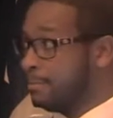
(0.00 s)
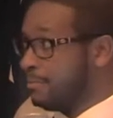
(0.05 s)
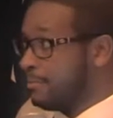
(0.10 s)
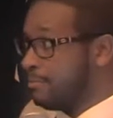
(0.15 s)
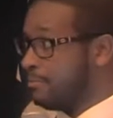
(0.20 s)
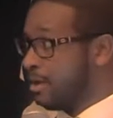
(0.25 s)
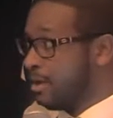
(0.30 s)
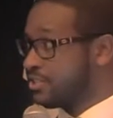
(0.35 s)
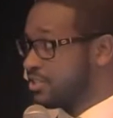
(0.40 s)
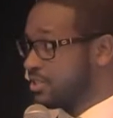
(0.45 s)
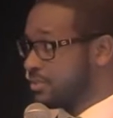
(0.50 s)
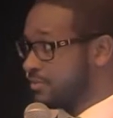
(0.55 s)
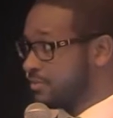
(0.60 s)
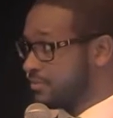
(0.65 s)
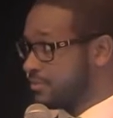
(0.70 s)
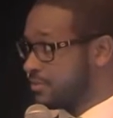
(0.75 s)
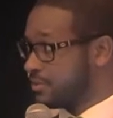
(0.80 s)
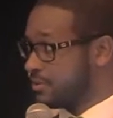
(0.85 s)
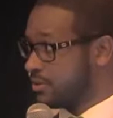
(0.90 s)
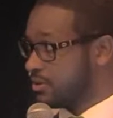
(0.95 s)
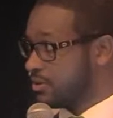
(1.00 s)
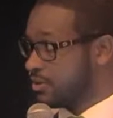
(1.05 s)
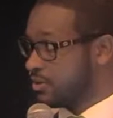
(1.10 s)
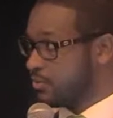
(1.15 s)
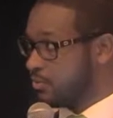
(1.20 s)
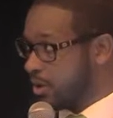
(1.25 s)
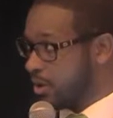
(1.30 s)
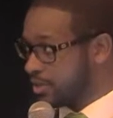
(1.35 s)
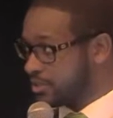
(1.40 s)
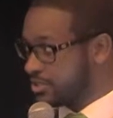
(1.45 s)
Much of
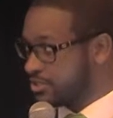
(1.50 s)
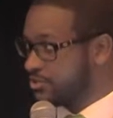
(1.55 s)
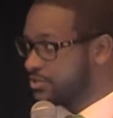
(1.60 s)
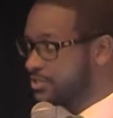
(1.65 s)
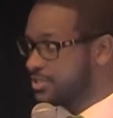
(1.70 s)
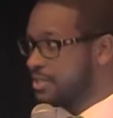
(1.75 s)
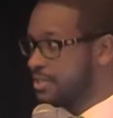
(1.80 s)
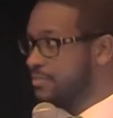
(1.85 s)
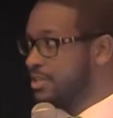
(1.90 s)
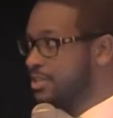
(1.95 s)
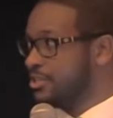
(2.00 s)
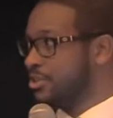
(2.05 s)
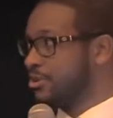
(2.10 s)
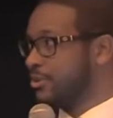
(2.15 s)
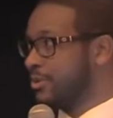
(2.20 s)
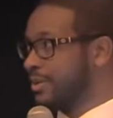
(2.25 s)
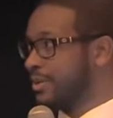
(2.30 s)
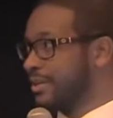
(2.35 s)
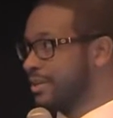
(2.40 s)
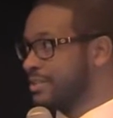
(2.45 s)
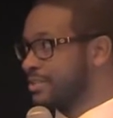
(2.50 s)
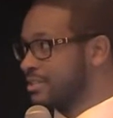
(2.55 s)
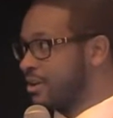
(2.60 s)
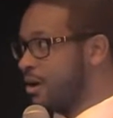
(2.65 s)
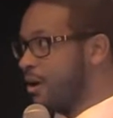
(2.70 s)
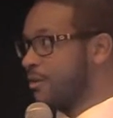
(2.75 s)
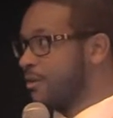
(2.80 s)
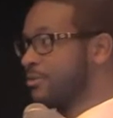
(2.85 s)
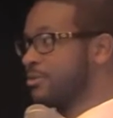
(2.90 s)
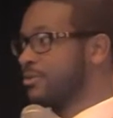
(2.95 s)
what you see me doing as an
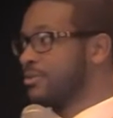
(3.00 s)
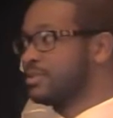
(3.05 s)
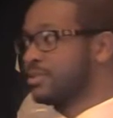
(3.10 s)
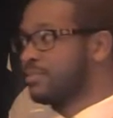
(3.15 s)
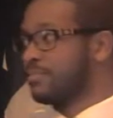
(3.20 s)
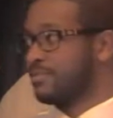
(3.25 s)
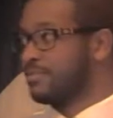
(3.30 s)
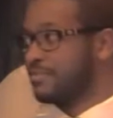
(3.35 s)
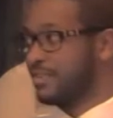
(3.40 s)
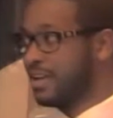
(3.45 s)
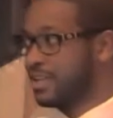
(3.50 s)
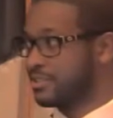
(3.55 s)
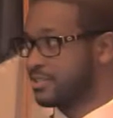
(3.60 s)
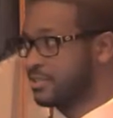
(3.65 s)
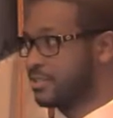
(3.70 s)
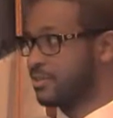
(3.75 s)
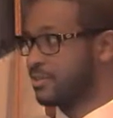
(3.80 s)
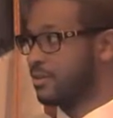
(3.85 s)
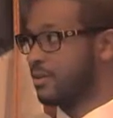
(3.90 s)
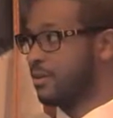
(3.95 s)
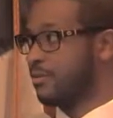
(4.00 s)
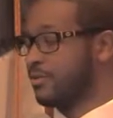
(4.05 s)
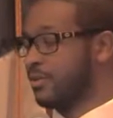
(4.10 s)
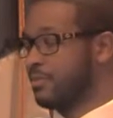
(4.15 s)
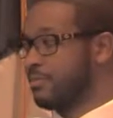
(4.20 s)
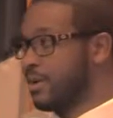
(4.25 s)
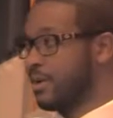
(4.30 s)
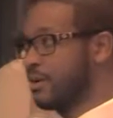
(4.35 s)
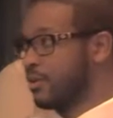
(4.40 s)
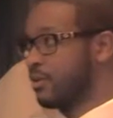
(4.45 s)
author, as a professor over
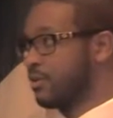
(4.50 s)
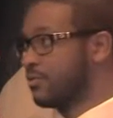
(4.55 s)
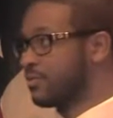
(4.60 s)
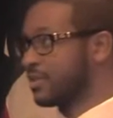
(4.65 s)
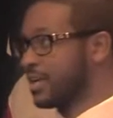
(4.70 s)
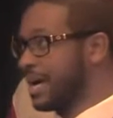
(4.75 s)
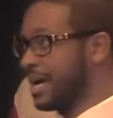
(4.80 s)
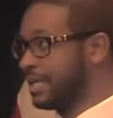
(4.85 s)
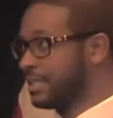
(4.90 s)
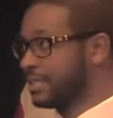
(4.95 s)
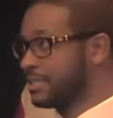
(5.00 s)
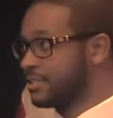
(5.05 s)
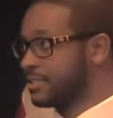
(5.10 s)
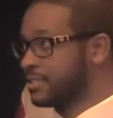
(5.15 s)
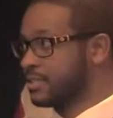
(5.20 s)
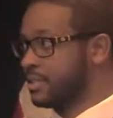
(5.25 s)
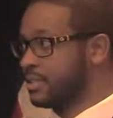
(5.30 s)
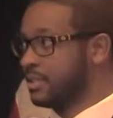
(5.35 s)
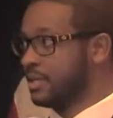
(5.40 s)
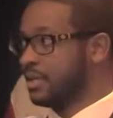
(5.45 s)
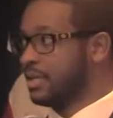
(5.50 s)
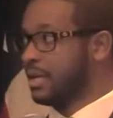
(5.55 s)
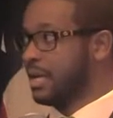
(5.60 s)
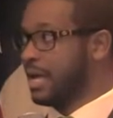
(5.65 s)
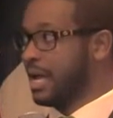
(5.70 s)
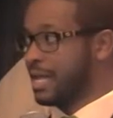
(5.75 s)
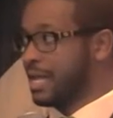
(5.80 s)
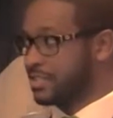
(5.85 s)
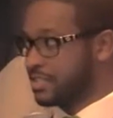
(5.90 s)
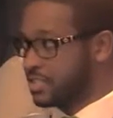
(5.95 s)
at Marygrove College,
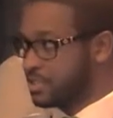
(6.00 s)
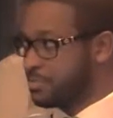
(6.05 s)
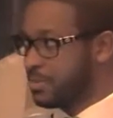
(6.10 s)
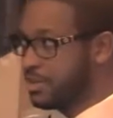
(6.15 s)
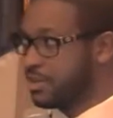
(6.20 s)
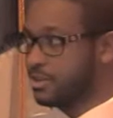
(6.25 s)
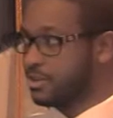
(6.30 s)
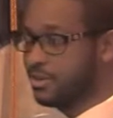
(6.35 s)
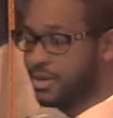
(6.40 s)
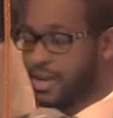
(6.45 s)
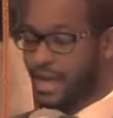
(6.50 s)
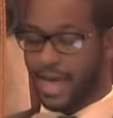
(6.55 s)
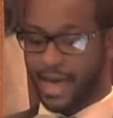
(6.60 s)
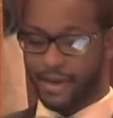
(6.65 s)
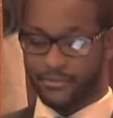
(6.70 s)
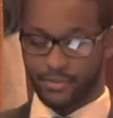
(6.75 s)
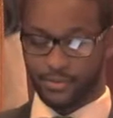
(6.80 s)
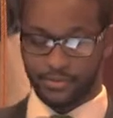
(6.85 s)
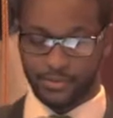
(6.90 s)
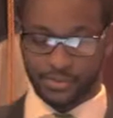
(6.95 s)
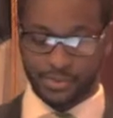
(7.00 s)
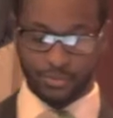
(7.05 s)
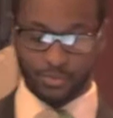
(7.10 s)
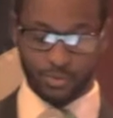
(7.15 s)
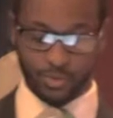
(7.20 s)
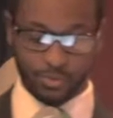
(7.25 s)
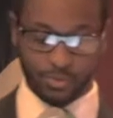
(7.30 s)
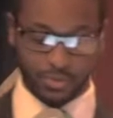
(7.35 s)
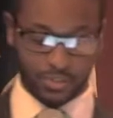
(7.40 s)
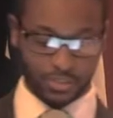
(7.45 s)
as a speaker, and I have
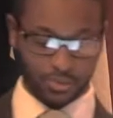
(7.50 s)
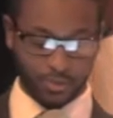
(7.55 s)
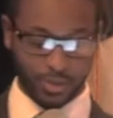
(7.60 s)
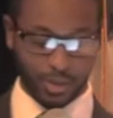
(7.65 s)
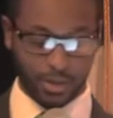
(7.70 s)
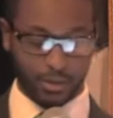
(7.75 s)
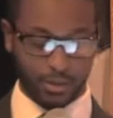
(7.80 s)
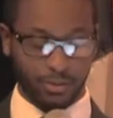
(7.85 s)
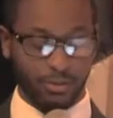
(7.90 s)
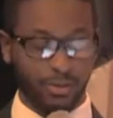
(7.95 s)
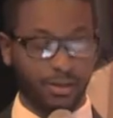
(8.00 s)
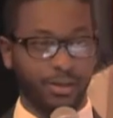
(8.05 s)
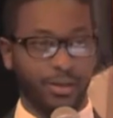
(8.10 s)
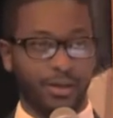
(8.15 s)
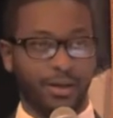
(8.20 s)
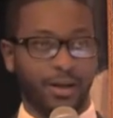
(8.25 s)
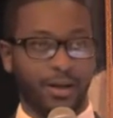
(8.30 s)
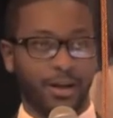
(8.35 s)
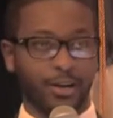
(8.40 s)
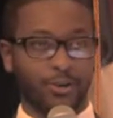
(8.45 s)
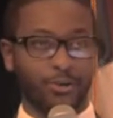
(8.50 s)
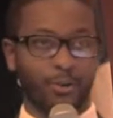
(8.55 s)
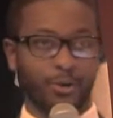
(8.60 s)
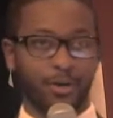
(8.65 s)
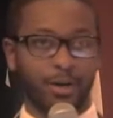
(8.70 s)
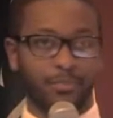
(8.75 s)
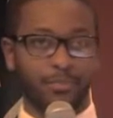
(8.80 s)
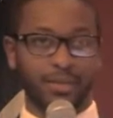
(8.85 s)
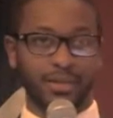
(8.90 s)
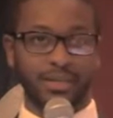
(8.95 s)
some roots as well,
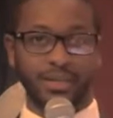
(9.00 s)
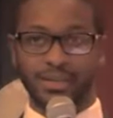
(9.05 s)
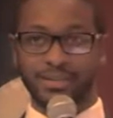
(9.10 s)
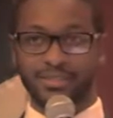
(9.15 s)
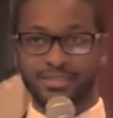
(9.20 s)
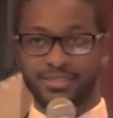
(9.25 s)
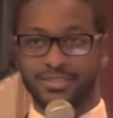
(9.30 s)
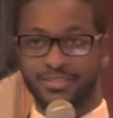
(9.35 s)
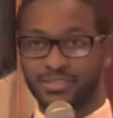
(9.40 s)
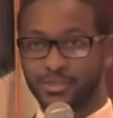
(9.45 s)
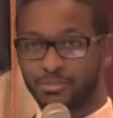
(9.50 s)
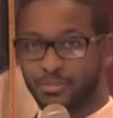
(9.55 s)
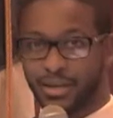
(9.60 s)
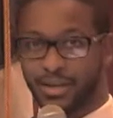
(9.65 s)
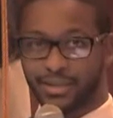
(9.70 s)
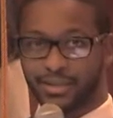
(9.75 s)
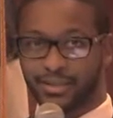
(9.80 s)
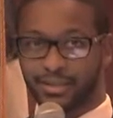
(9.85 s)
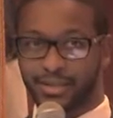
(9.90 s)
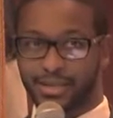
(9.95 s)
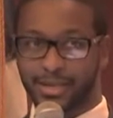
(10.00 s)
growing up in Kingston, Jamaica.